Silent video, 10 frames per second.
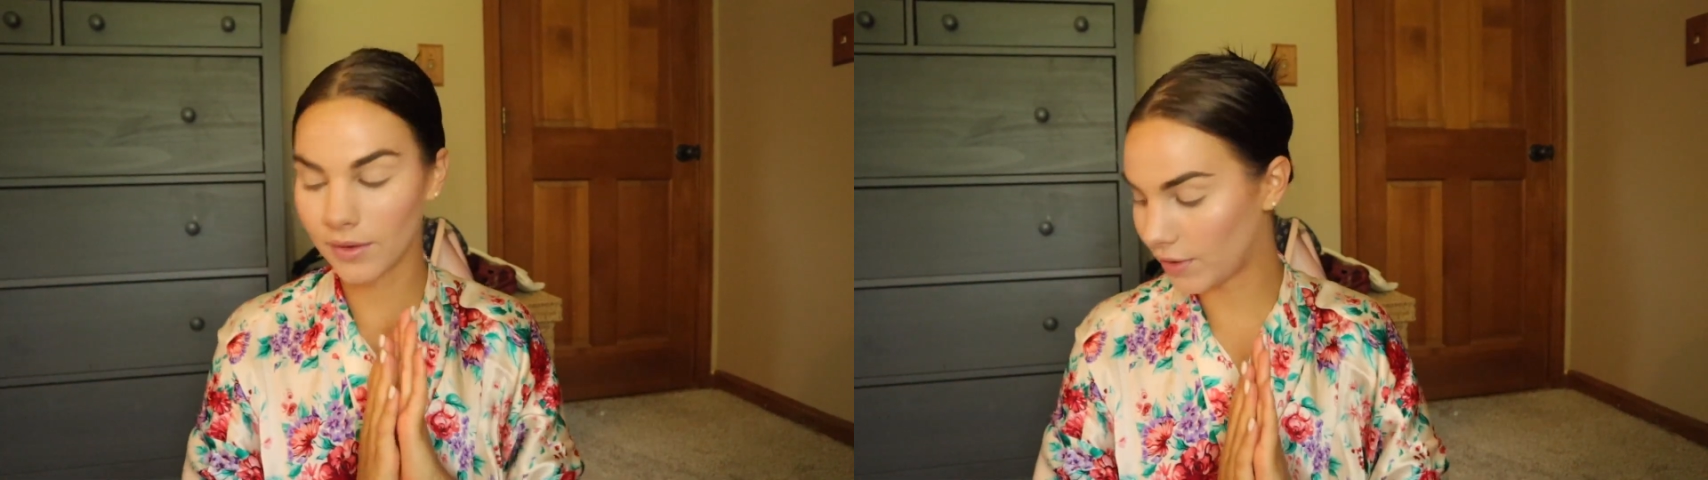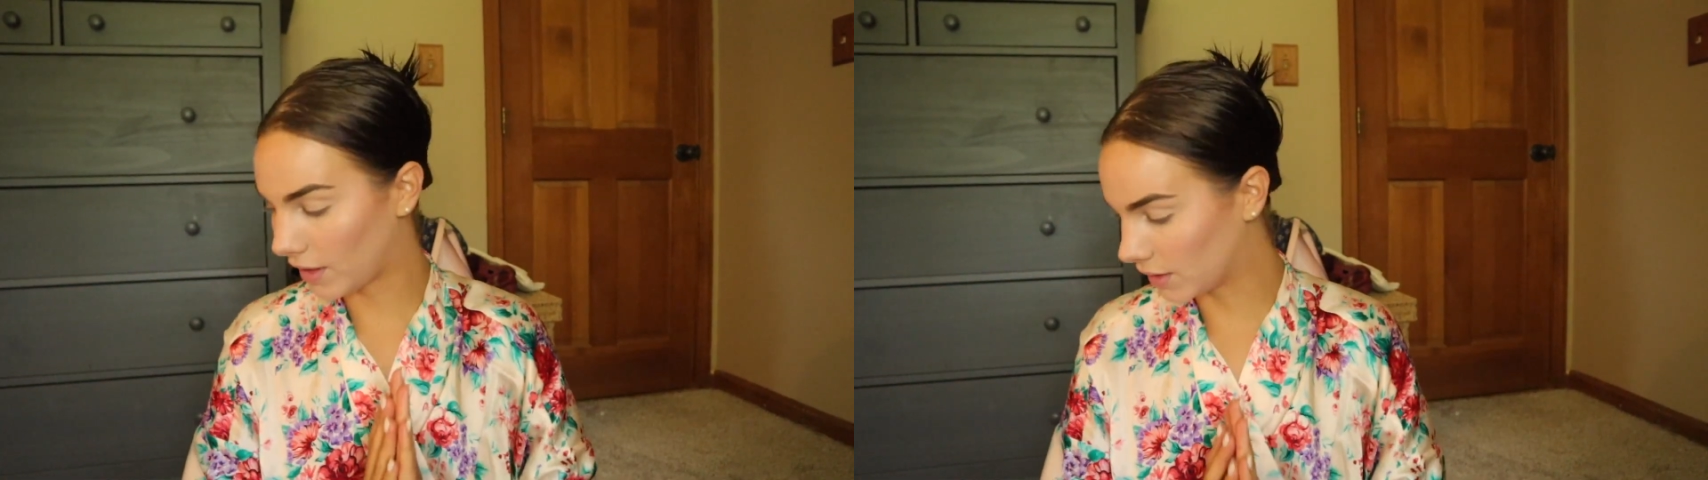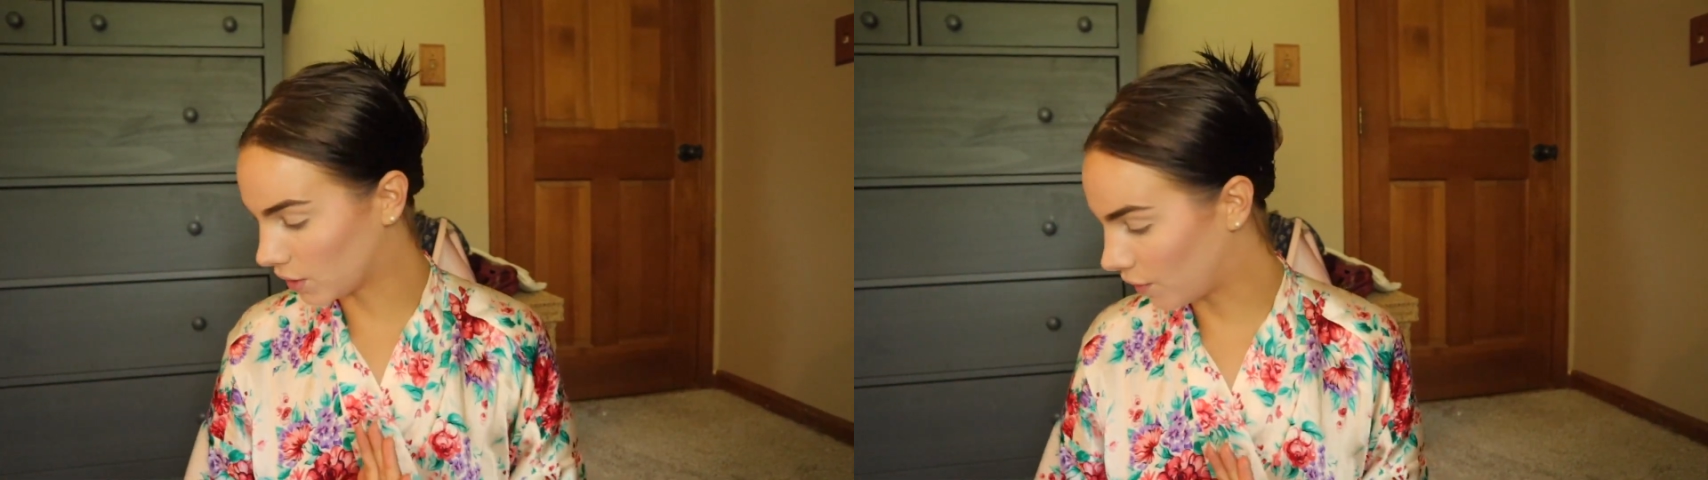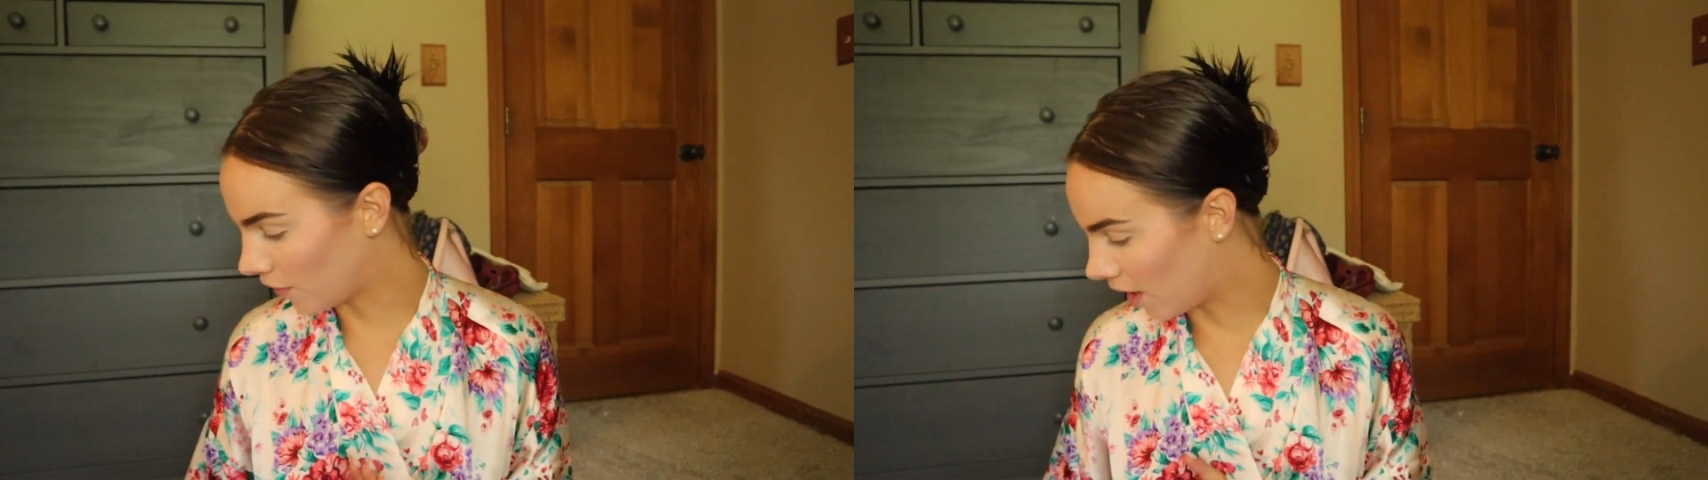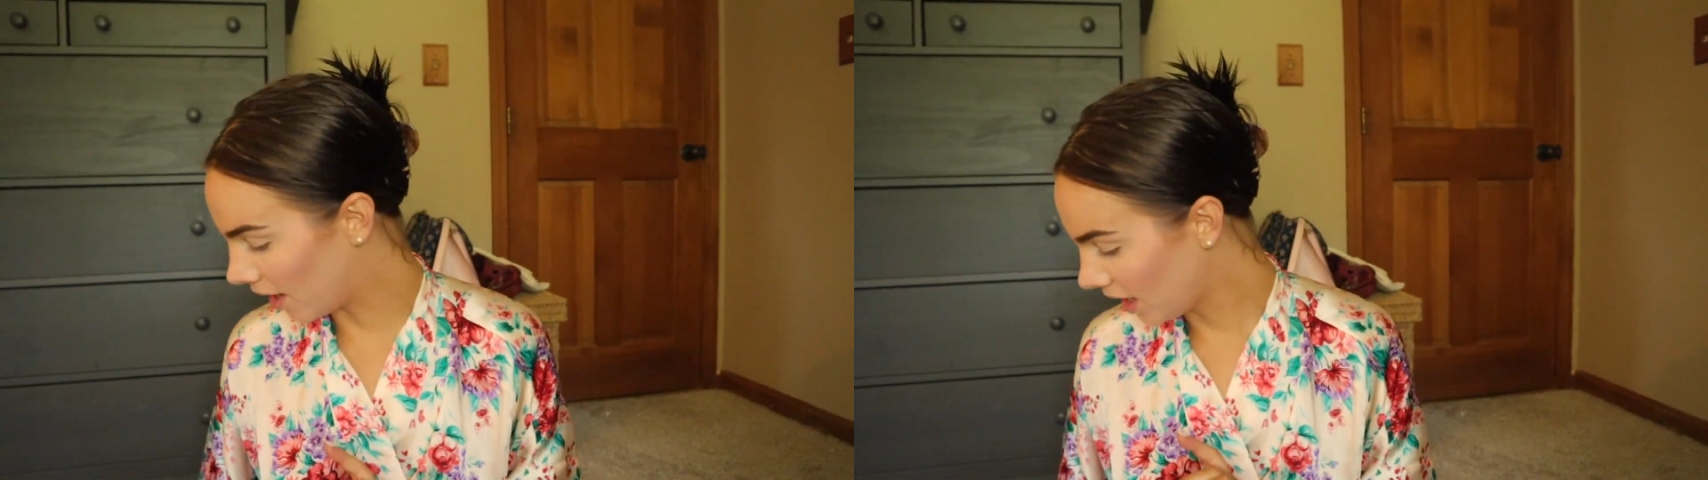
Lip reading: everything so far.